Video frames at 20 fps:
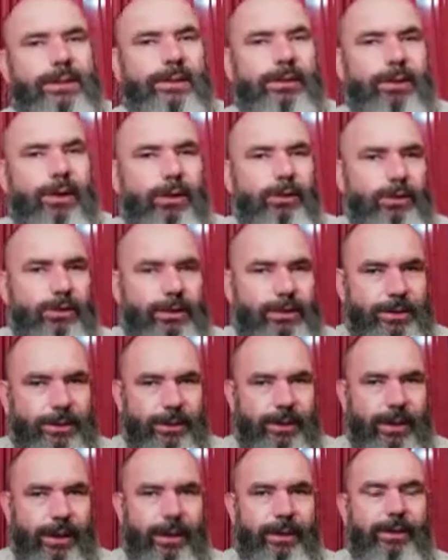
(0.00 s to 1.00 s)
doctrines, and
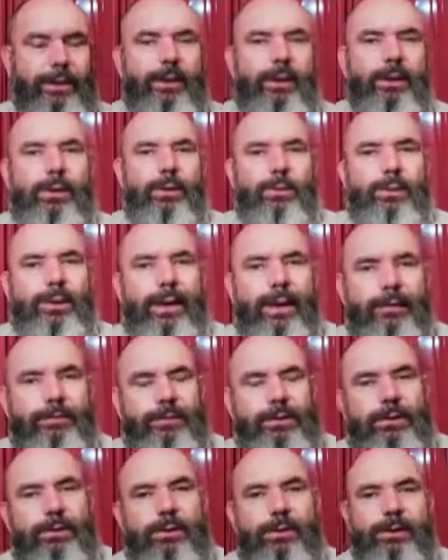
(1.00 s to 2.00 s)
that we have
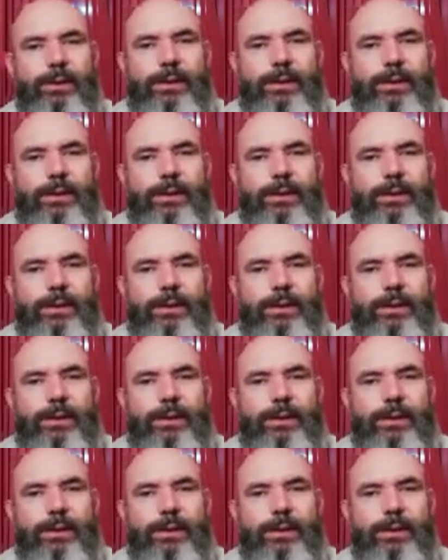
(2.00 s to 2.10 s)
to look.